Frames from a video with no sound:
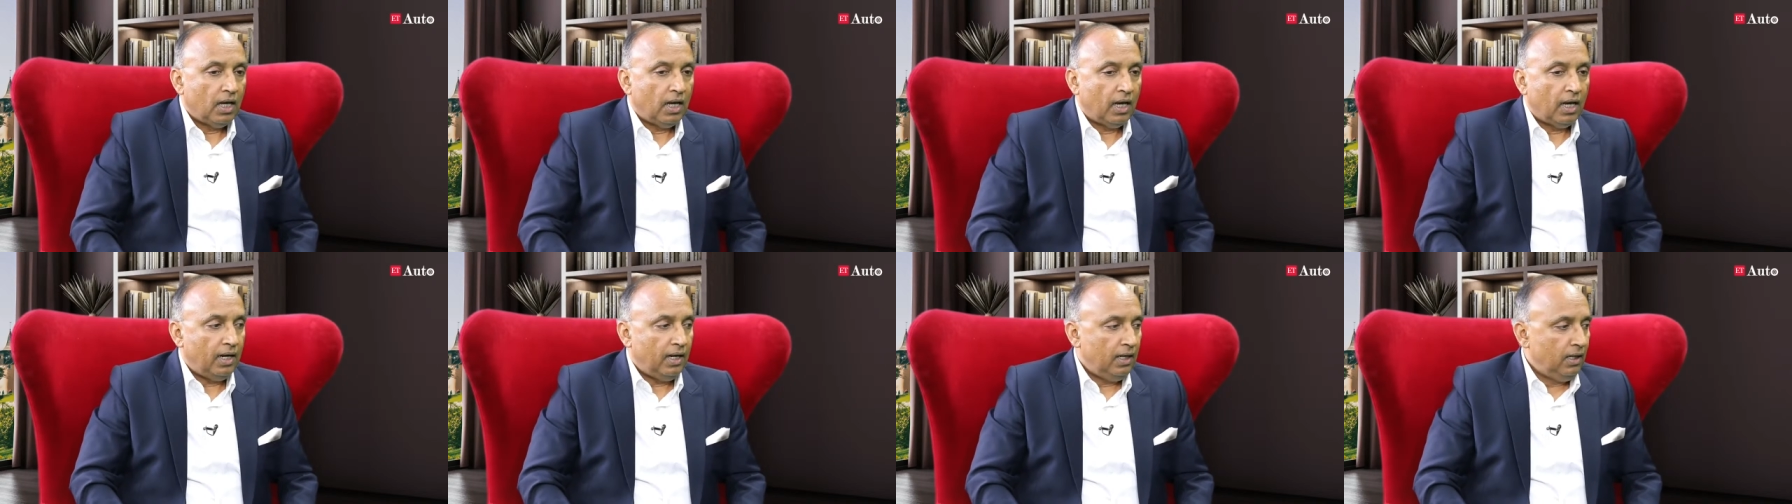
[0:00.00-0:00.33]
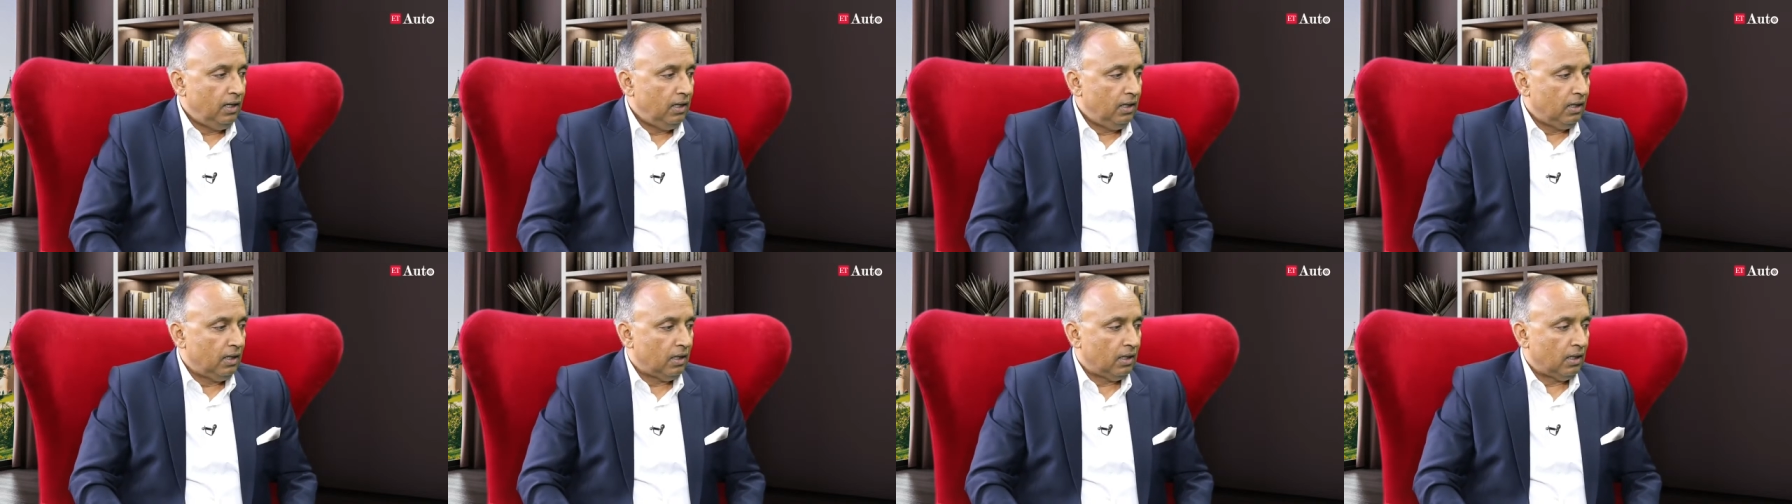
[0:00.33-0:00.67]

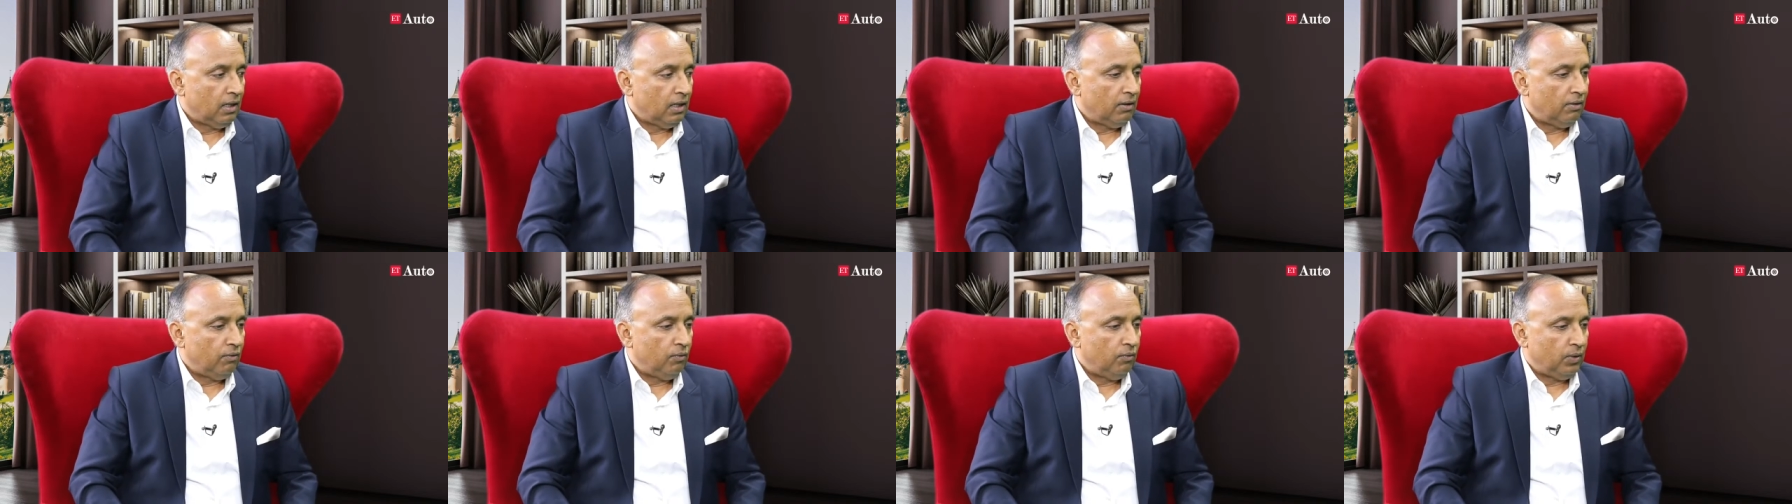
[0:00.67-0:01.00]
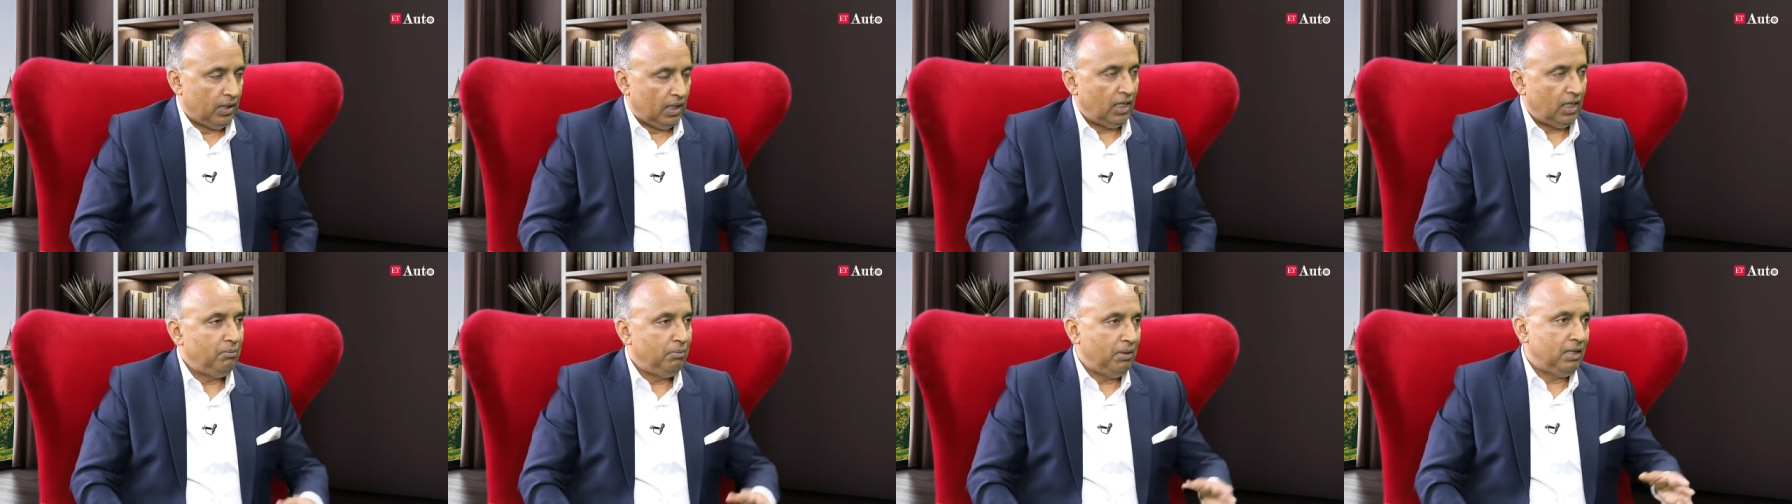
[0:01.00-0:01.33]
and
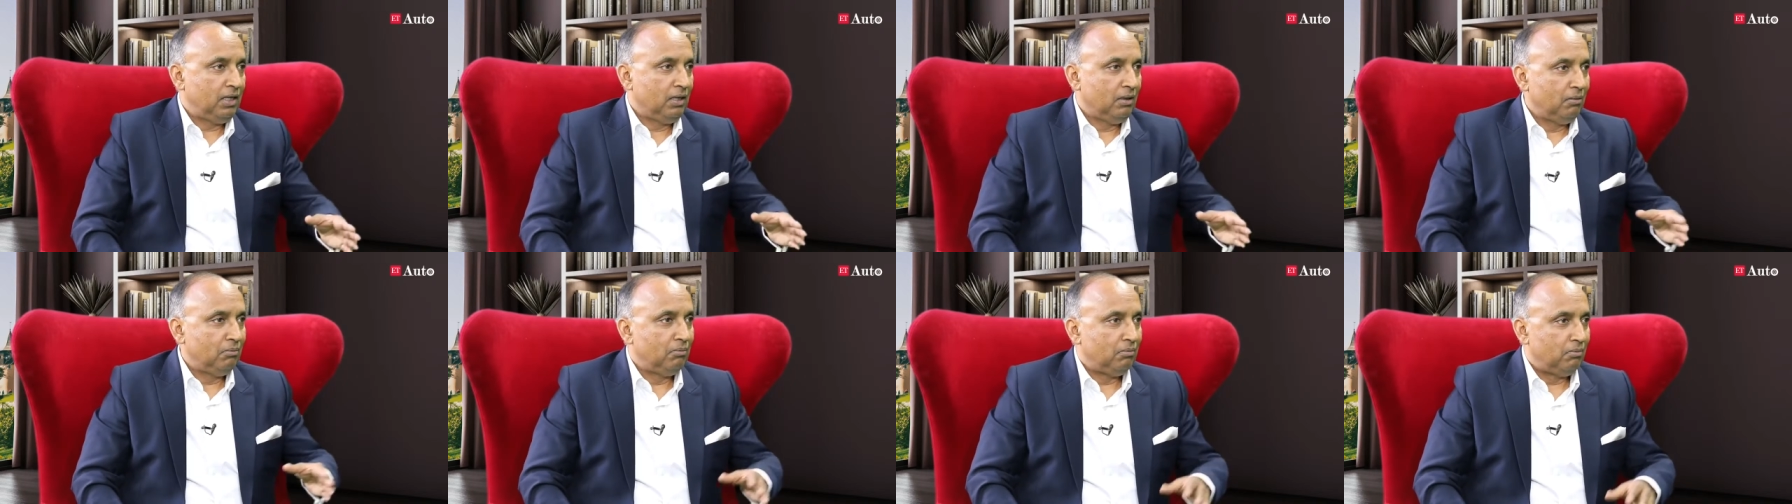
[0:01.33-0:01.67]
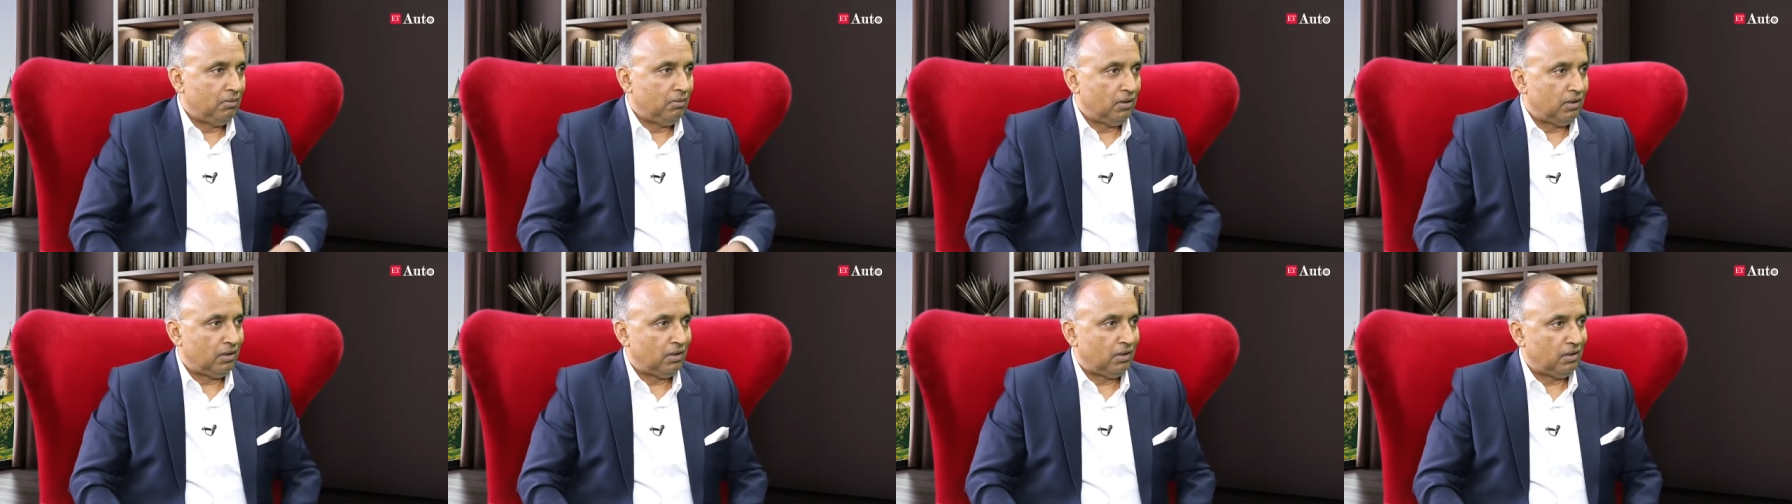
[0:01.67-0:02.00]
when I met
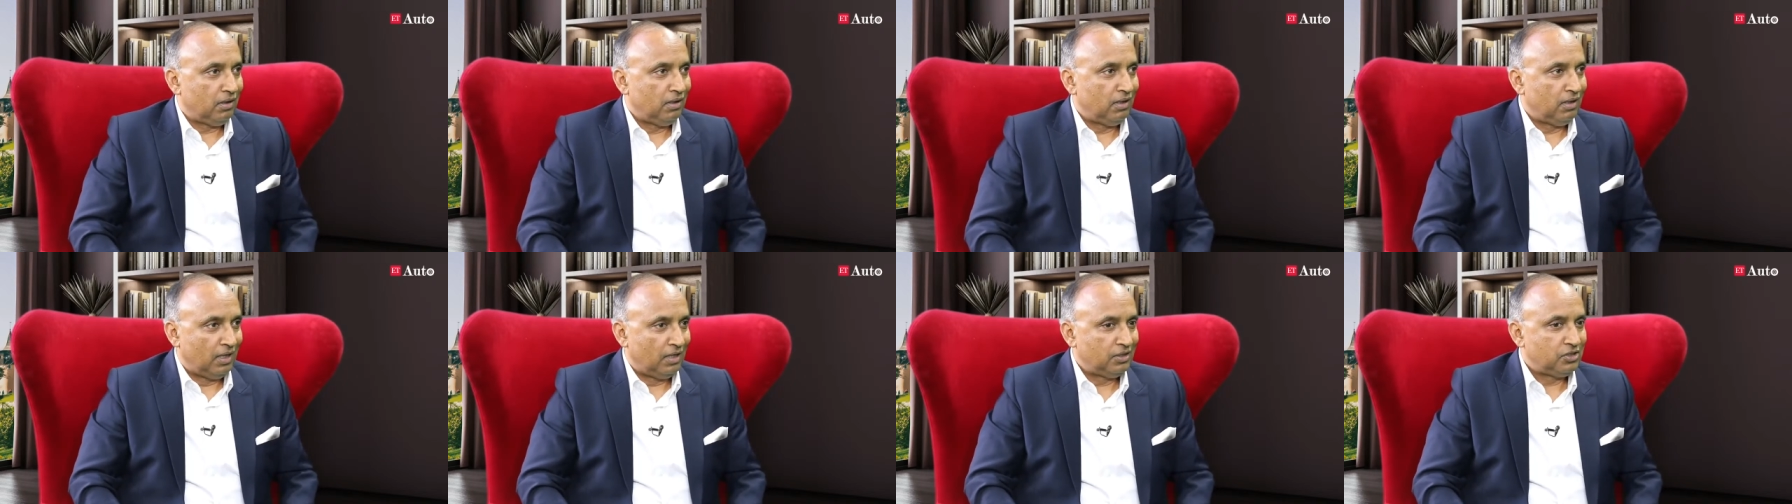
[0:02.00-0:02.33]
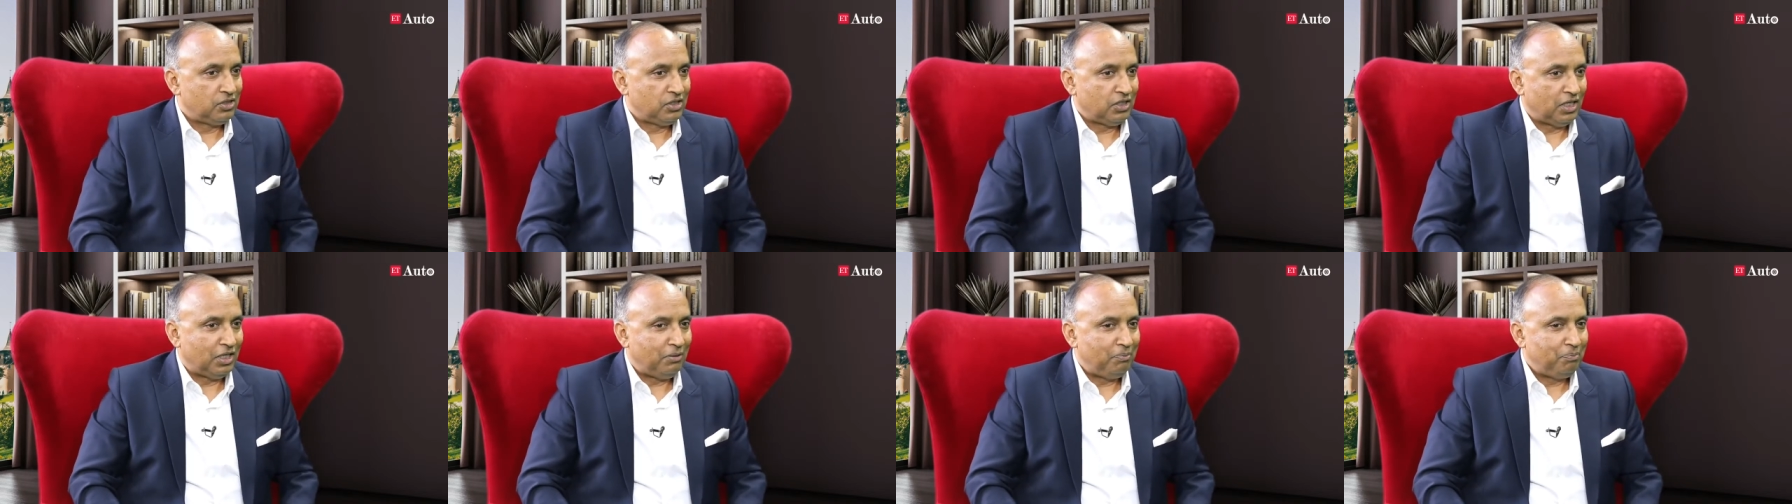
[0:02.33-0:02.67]
him
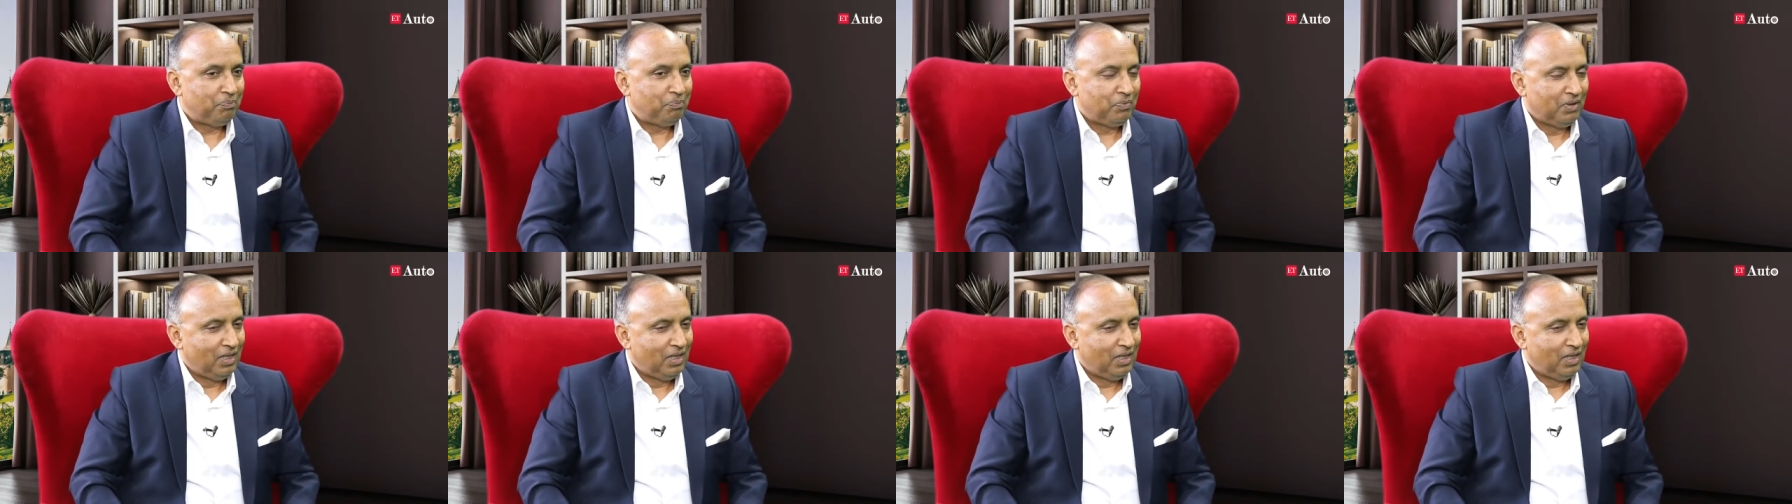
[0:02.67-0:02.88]
last time,